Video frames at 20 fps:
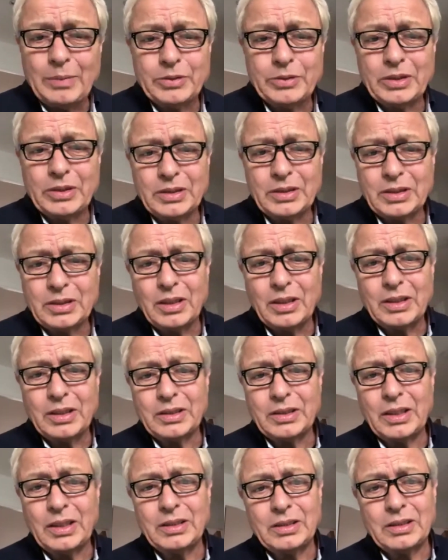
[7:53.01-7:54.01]
inside
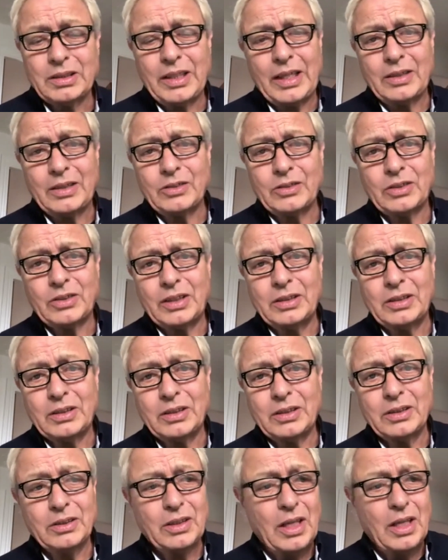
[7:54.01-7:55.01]
town
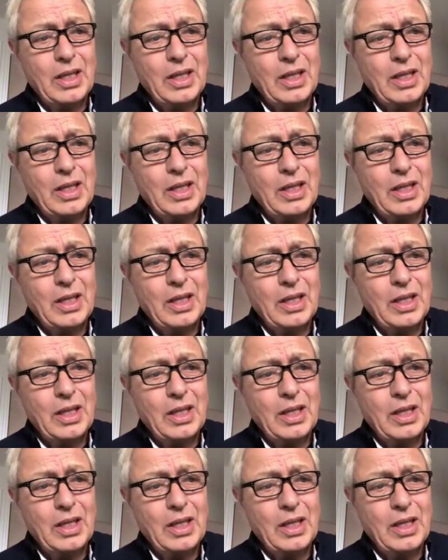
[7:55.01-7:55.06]
centres.